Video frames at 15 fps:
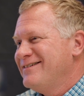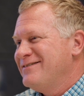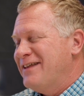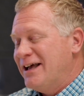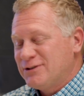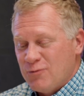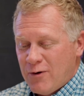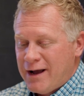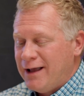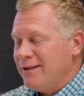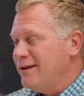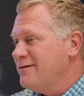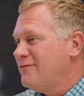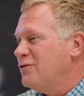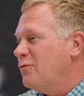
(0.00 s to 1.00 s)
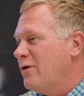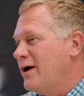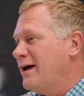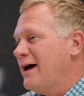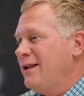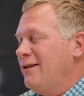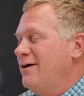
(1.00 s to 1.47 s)
That's why I live the
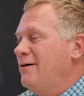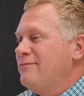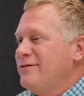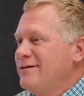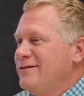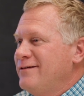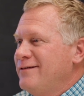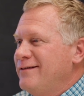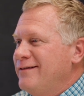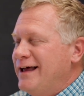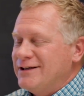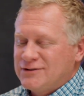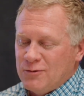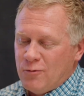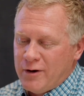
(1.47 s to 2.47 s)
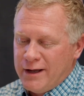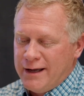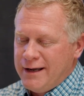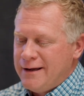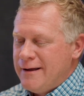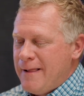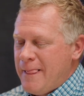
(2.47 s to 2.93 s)
way I live. That's the
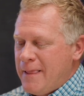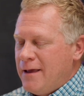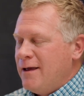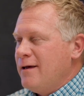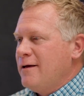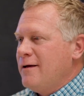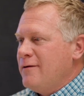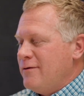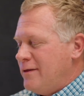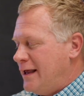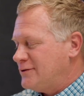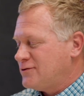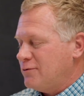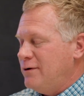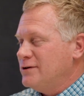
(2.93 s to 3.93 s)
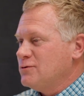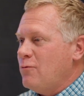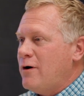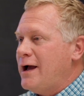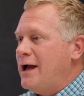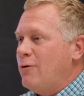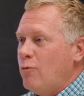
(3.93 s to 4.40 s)
reason
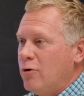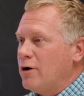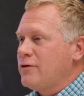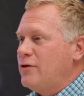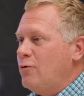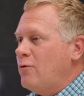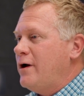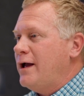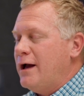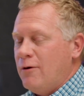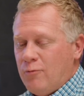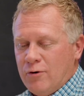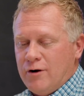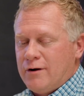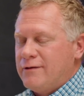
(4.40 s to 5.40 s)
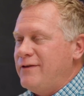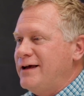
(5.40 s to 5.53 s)
why I work the way I work.